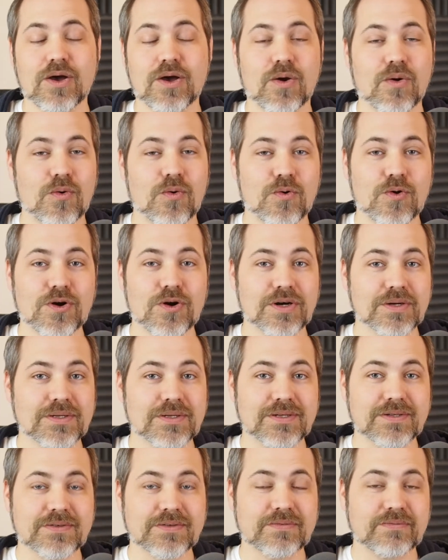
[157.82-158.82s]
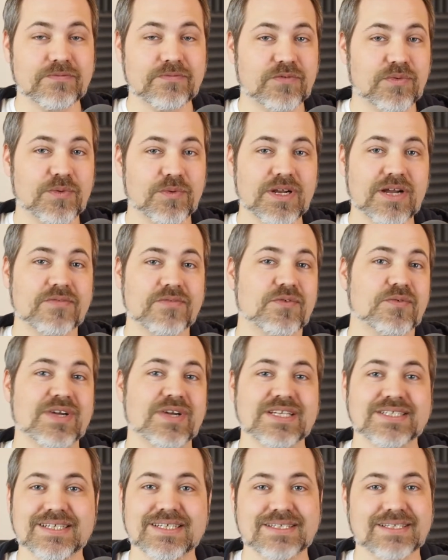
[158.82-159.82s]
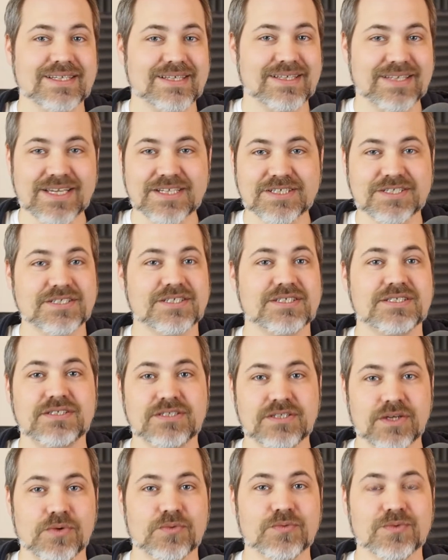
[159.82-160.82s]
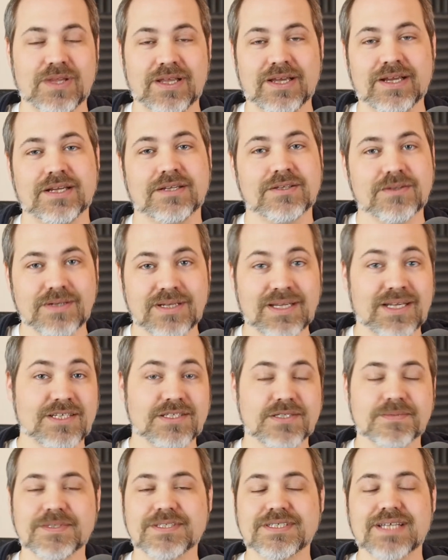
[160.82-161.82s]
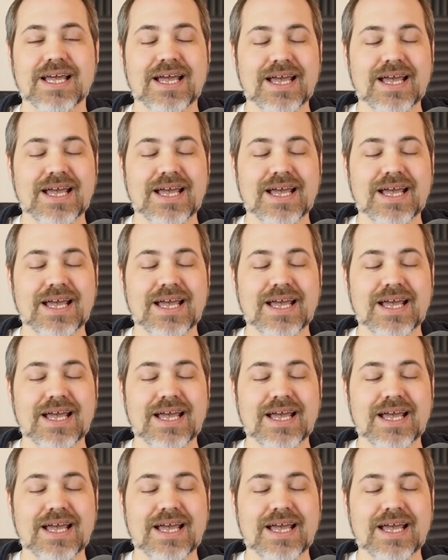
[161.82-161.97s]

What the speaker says: or for whatever reason, they just don't like doing estimates.